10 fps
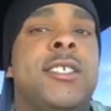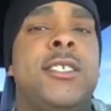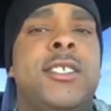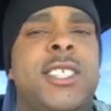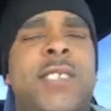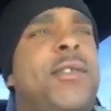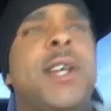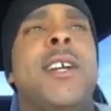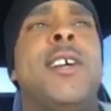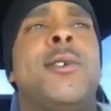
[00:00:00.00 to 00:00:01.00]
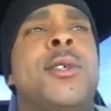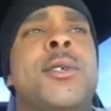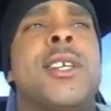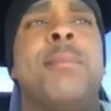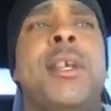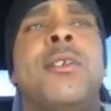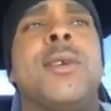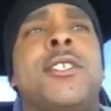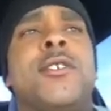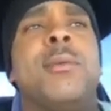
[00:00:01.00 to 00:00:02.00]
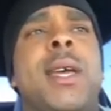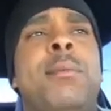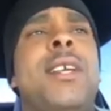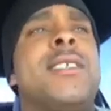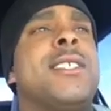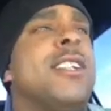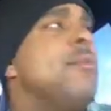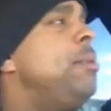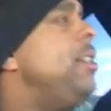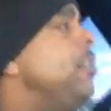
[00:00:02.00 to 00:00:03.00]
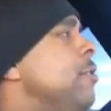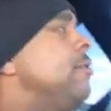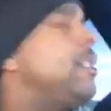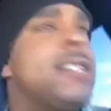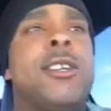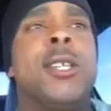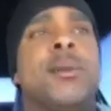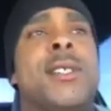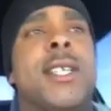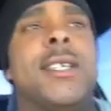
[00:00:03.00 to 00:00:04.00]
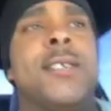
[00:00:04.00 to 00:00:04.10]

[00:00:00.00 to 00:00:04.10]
Just fucking go do something. Be original, man. Be yourself. Be you. That's all I'm saying.